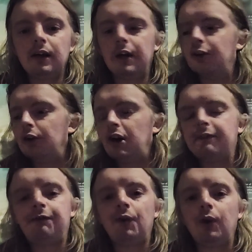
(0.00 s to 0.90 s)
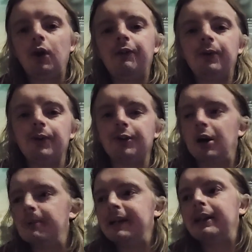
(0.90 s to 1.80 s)
and not like fall off all the
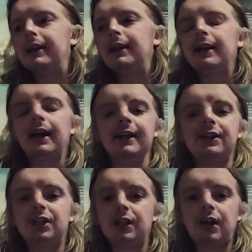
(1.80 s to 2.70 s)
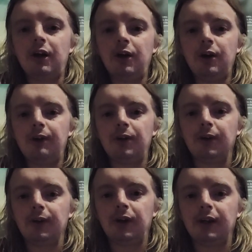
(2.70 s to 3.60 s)
time. And shit I heard
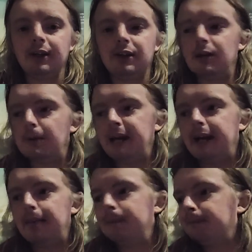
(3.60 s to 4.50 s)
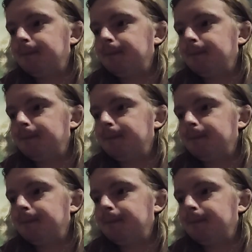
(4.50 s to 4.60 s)
online too about,